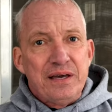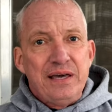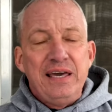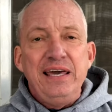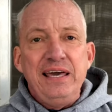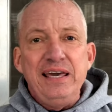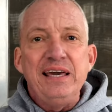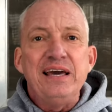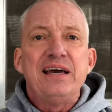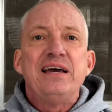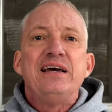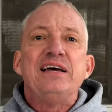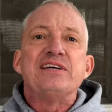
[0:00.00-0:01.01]
He
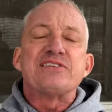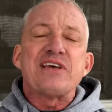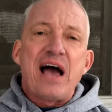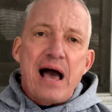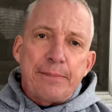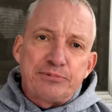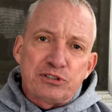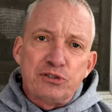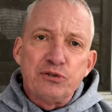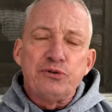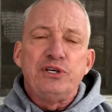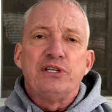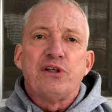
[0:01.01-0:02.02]
is
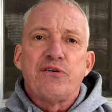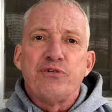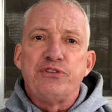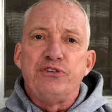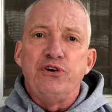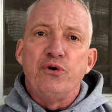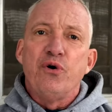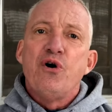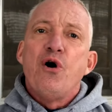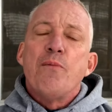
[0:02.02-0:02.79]
absolutely in love with you,